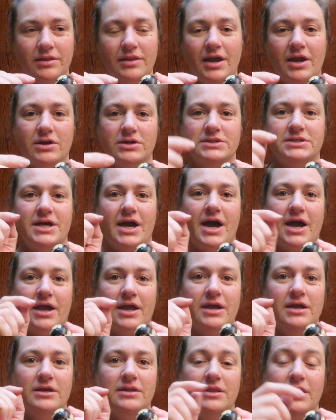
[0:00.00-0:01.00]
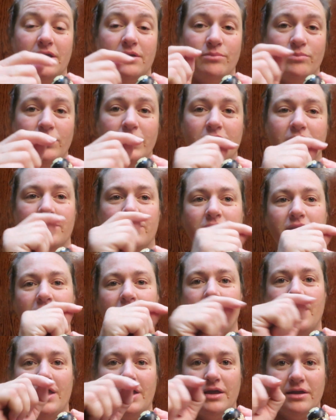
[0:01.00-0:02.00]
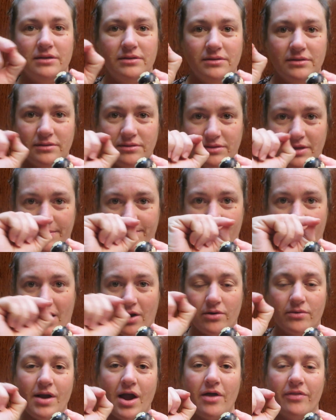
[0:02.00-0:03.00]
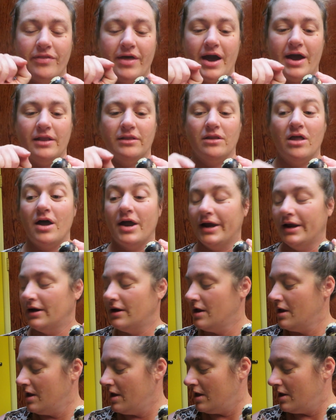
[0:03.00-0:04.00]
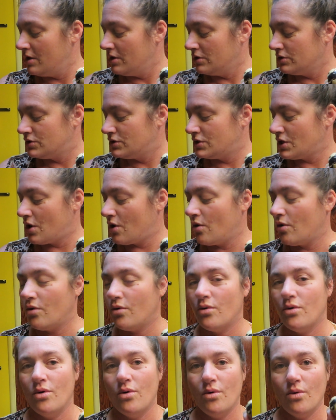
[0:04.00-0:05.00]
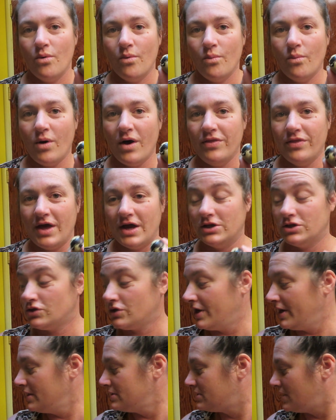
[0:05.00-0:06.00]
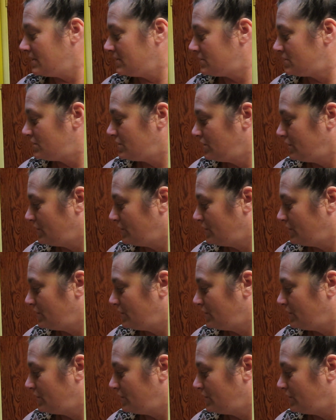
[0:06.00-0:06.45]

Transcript: air sac, they can breathe, and then they peck around that line. So what that translates